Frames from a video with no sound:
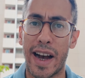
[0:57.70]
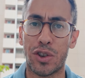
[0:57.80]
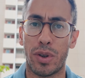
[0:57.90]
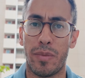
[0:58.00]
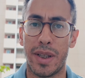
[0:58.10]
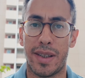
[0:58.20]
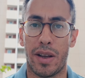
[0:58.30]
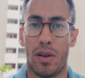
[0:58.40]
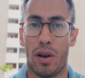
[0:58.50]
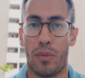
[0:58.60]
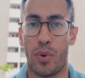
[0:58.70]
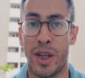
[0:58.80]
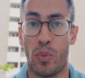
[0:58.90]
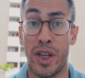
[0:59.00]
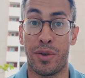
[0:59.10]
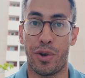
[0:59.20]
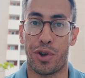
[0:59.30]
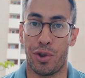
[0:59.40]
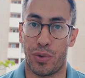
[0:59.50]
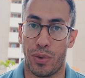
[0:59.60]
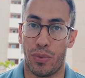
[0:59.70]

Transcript: actually been taking a lot of researchers